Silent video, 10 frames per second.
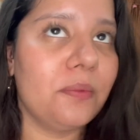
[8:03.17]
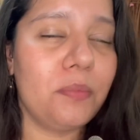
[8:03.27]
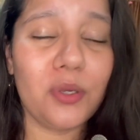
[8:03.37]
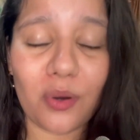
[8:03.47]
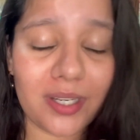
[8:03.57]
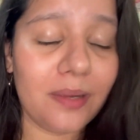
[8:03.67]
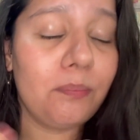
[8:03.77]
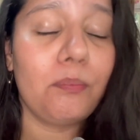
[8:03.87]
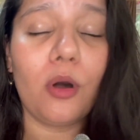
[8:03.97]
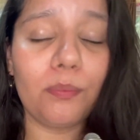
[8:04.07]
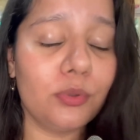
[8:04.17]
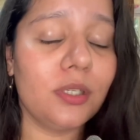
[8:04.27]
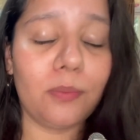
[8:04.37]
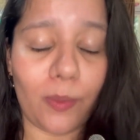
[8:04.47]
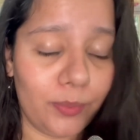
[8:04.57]
The Biore,
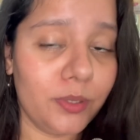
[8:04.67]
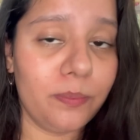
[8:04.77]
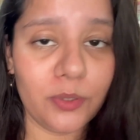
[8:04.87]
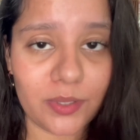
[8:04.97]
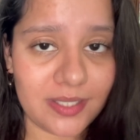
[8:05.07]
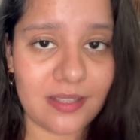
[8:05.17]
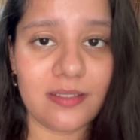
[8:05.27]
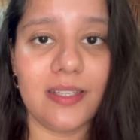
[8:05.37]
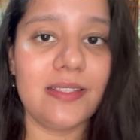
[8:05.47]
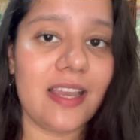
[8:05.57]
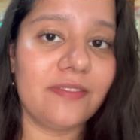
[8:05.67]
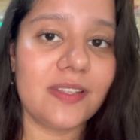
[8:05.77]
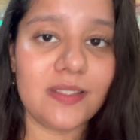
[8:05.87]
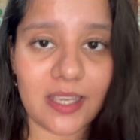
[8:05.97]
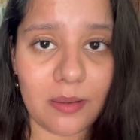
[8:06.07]
popular Biore sunscreens have
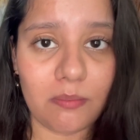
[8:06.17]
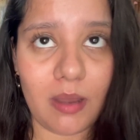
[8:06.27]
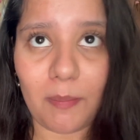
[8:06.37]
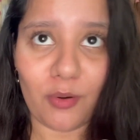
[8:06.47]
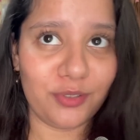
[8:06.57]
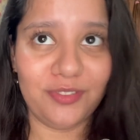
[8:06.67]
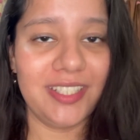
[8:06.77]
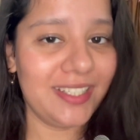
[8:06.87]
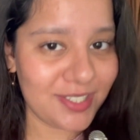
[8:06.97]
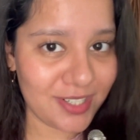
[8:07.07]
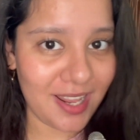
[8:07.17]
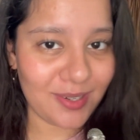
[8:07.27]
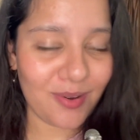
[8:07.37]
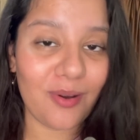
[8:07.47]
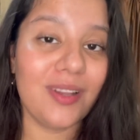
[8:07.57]
the same amount of denatured
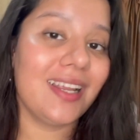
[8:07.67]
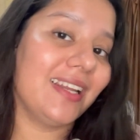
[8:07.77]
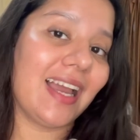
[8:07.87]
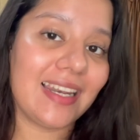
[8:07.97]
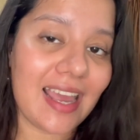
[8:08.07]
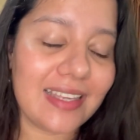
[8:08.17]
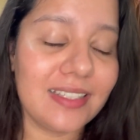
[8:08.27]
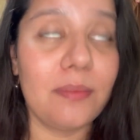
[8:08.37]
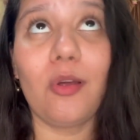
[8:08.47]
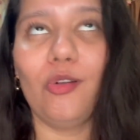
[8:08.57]
alcohol and I like them.